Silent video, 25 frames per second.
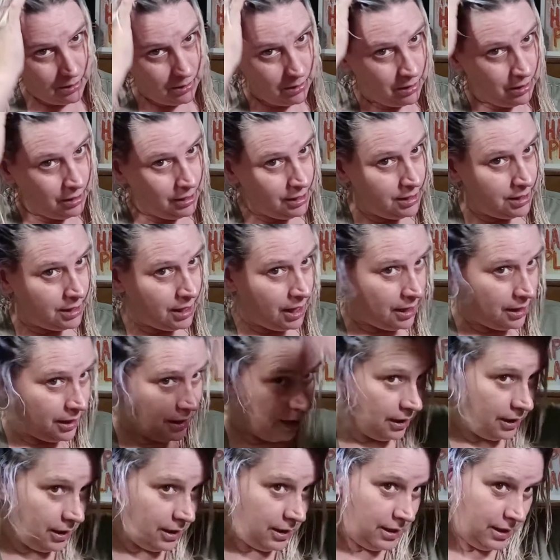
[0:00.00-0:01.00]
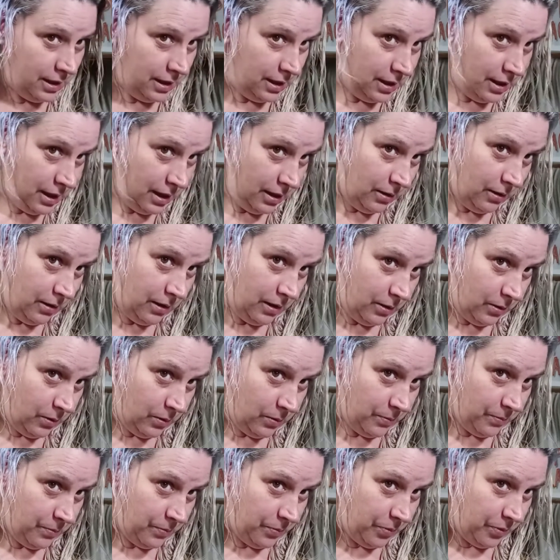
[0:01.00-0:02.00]
or at least I think it did. I don't
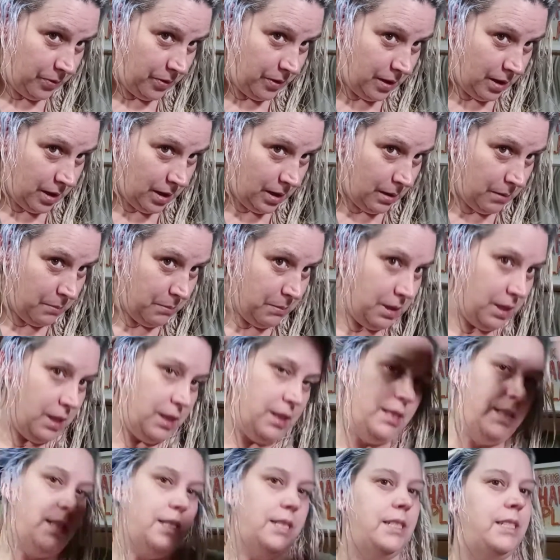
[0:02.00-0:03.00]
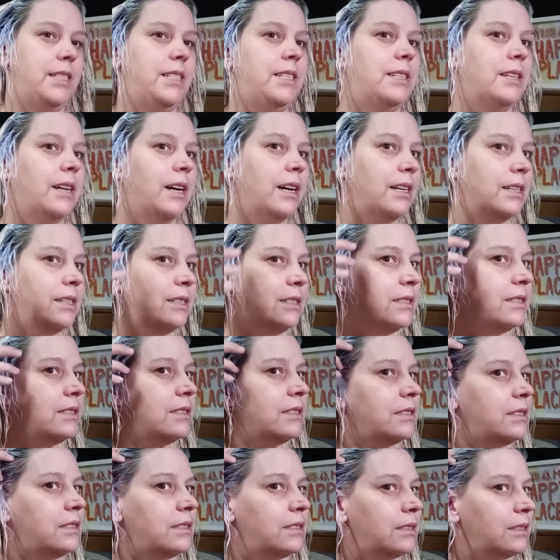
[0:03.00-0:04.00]
know. It
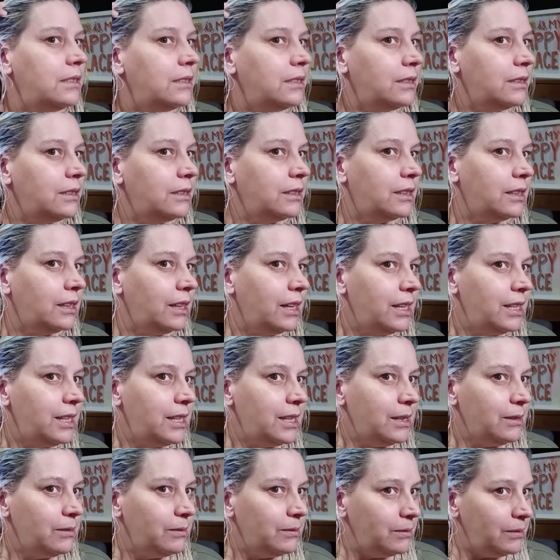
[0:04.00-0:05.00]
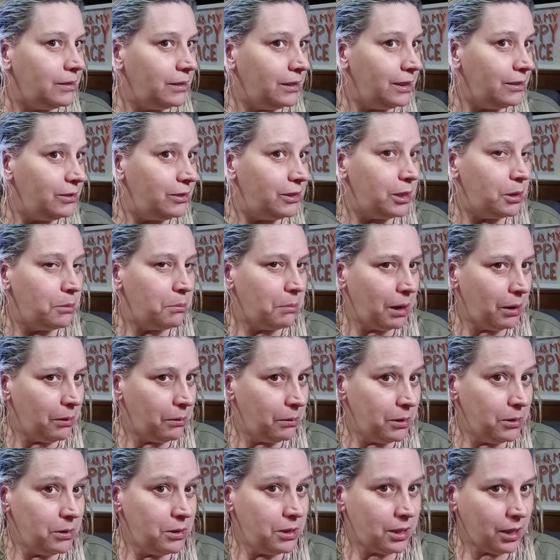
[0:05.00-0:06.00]
does look like it lifted my
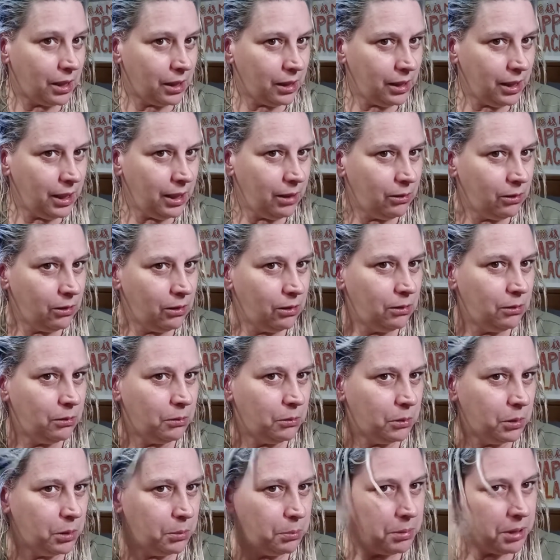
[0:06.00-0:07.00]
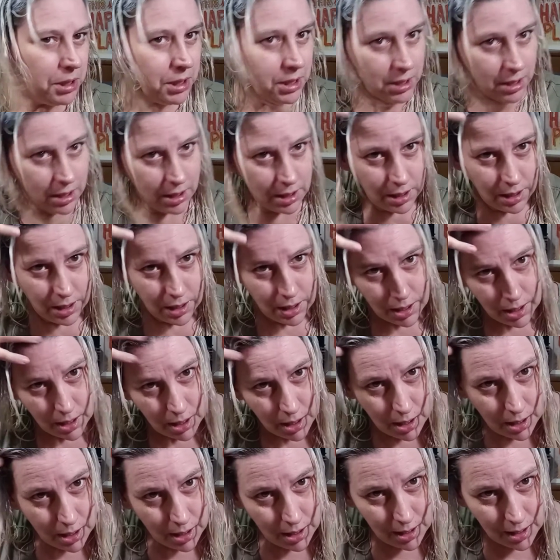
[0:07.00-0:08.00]
roots a little. Whoops.
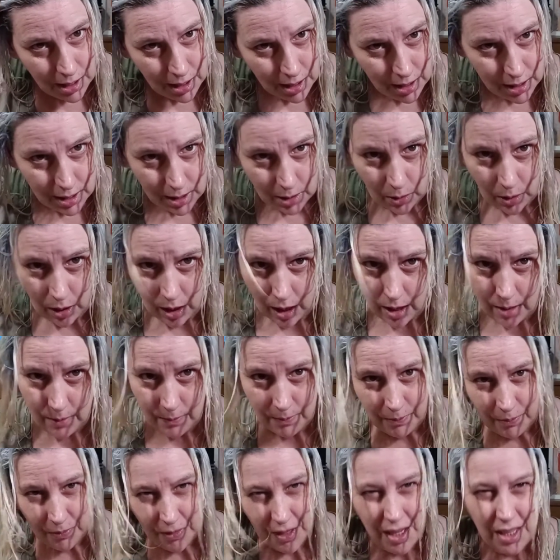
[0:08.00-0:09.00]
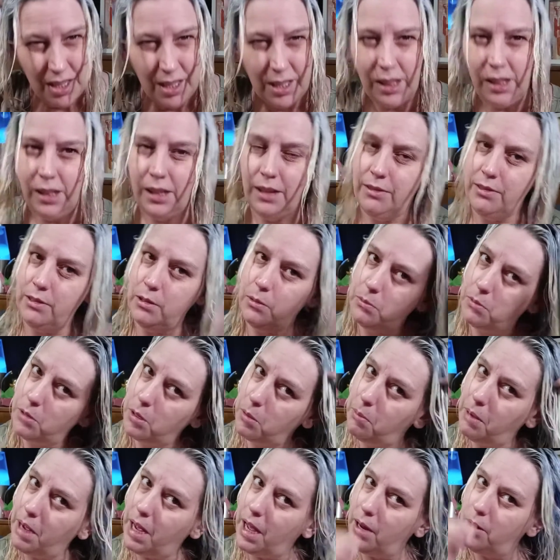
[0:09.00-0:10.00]
It's okay. It didn't lift them
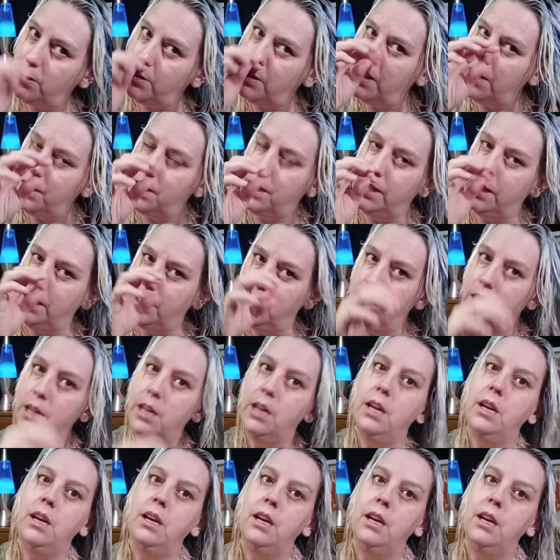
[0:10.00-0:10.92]
real bad or nothing.